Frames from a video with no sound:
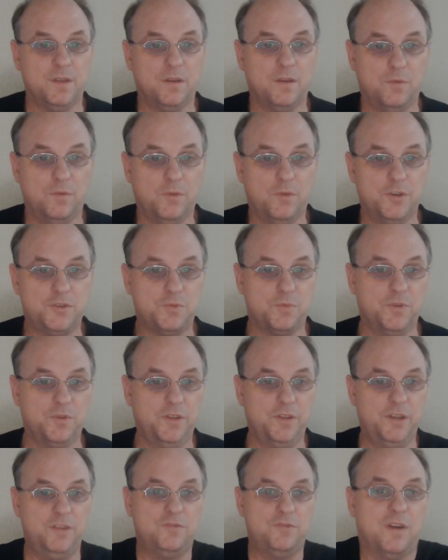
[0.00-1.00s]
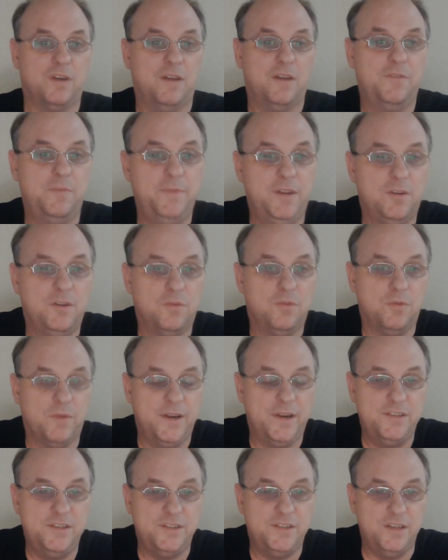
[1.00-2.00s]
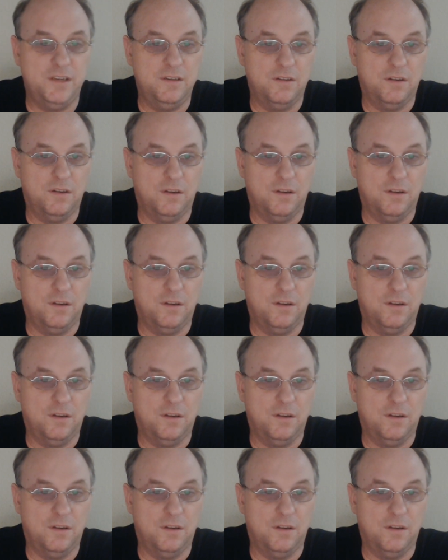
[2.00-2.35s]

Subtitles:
What's really driving me crazy